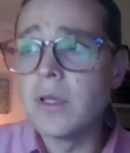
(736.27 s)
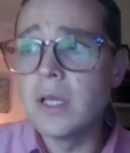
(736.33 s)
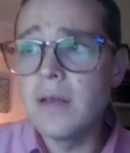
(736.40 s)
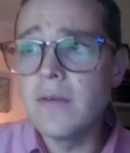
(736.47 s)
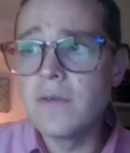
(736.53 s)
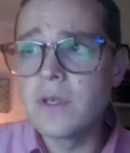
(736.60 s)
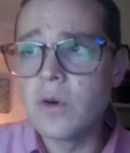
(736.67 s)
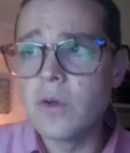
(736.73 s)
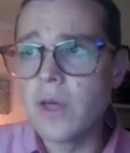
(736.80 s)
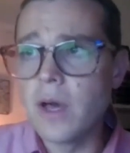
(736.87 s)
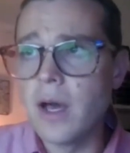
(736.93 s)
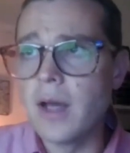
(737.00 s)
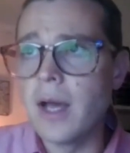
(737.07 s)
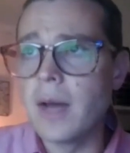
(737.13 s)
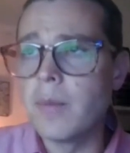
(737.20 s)
I believe
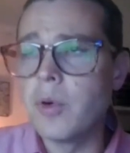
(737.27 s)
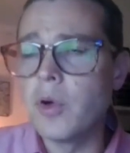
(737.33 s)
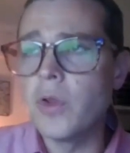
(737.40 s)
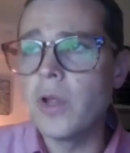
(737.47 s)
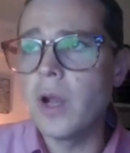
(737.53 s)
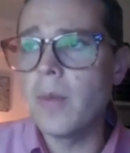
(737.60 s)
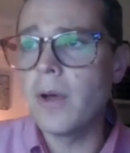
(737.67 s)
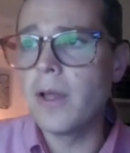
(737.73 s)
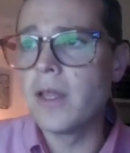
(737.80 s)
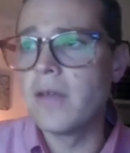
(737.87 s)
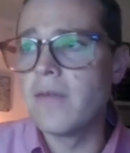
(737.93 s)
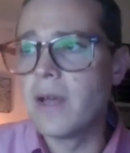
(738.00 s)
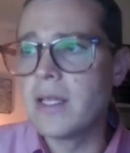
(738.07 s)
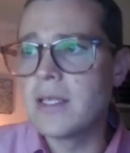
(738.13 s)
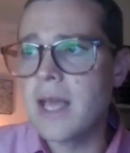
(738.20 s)
so that I pulled it
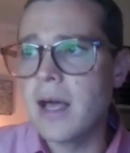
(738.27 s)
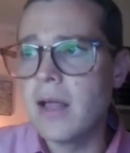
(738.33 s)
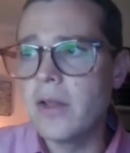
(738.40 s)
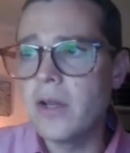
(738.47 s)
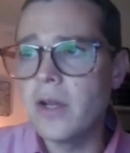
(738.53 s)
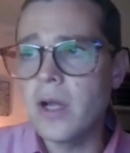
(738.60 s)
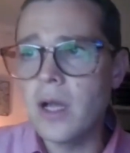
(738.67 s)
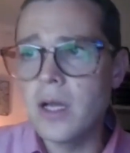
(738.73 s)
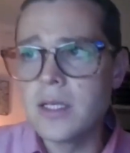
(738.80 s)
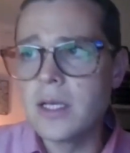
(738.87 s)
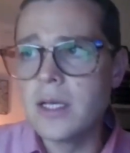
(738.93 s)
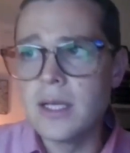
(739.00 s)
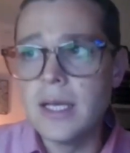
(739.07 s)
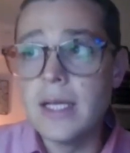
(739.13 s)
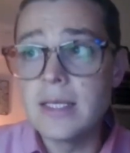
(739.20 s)
up on the events
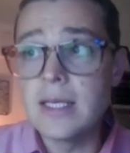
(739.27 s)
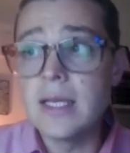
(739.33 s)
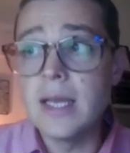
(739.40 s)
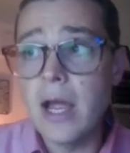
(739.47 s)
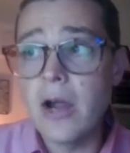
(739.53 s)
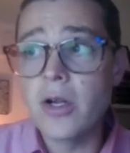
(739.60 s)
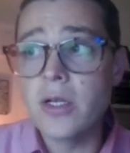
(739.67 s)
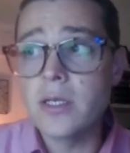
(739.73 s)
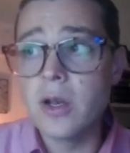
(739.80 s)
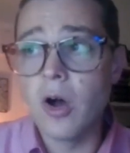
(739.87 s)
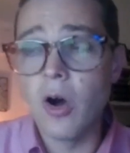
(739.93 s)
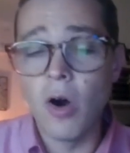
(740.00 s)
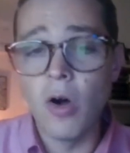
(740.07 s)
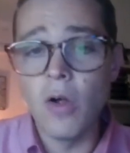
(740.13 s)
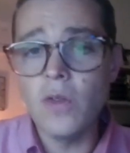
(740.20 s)
calendar because it's in
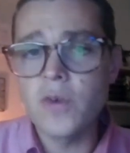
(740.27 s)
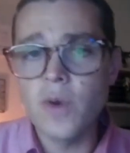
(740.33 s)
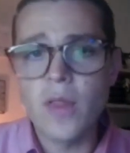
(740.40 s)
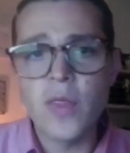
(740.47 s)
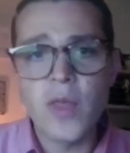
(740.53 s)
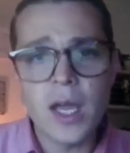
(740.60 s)
Harrison Hall.